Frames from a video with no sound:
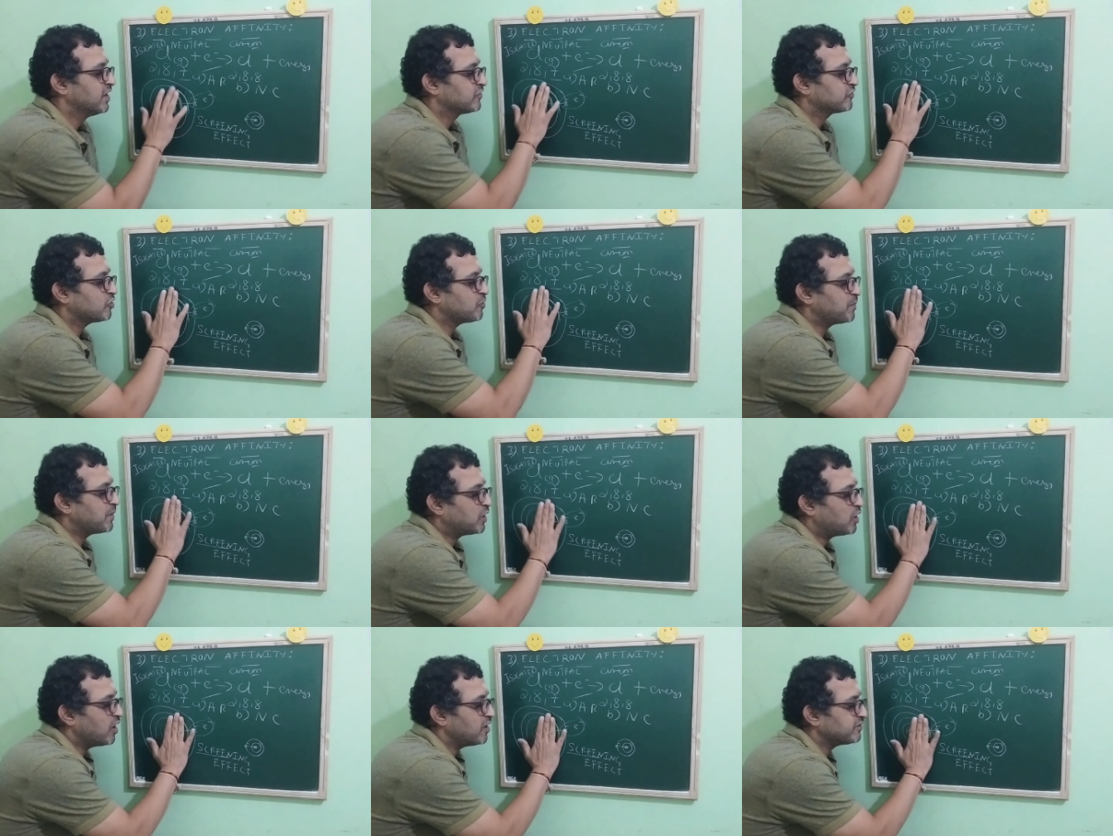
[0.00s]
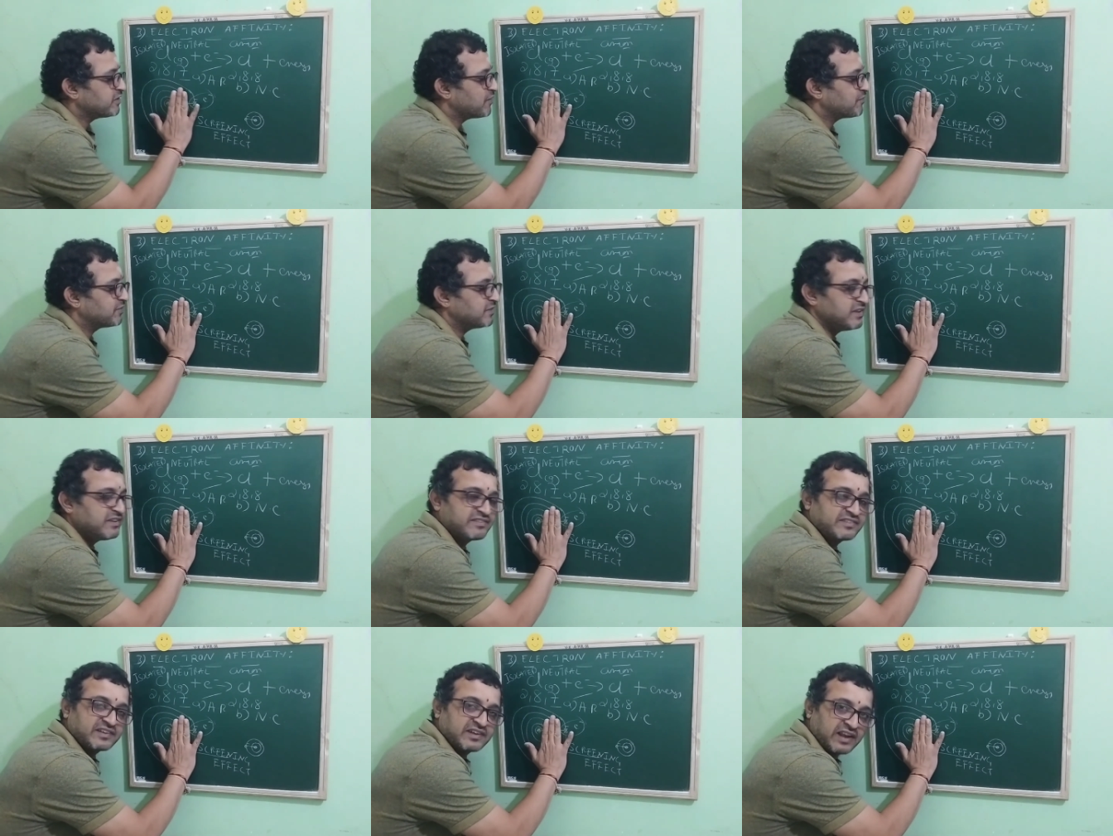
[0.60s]
So because of
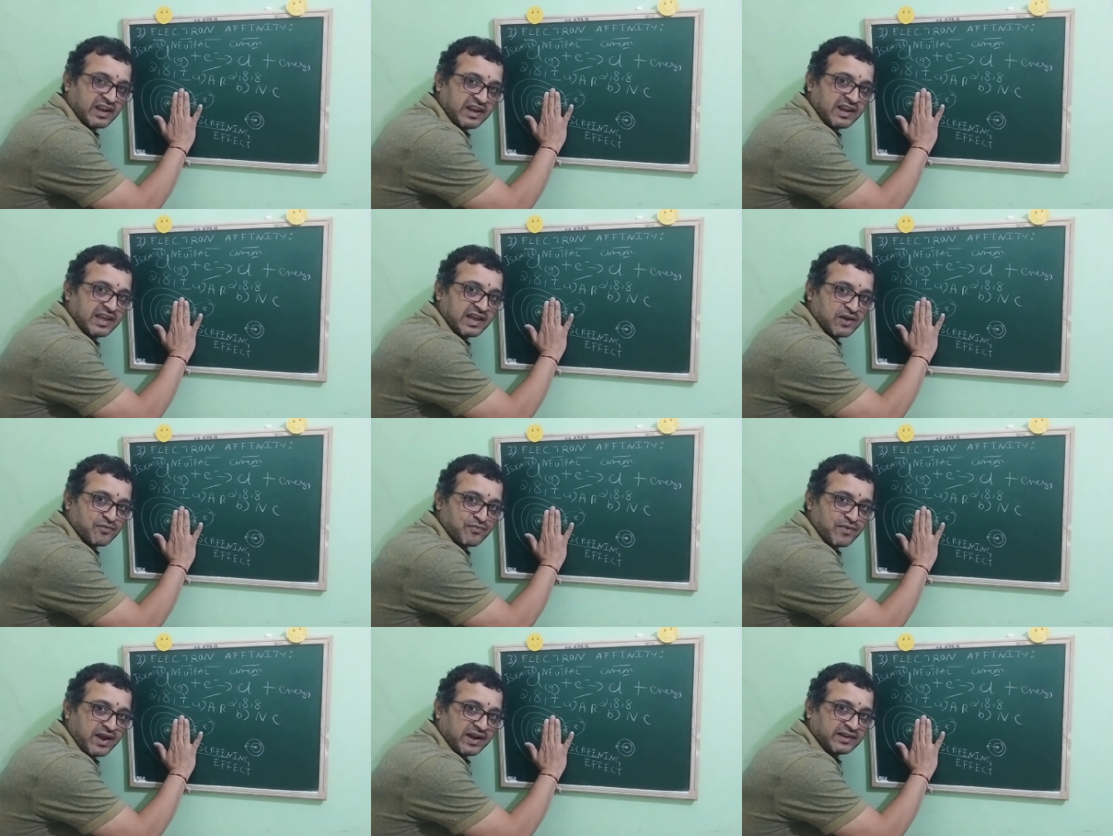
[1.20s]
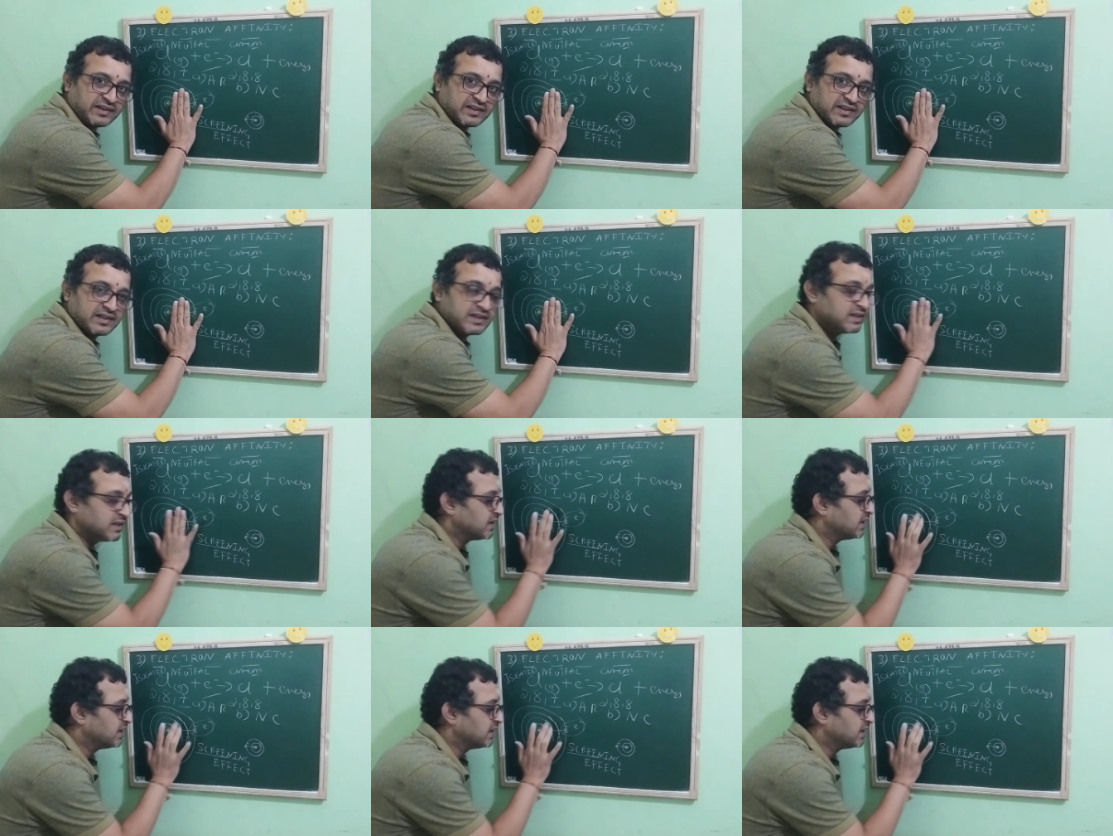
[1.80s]
this screening effect,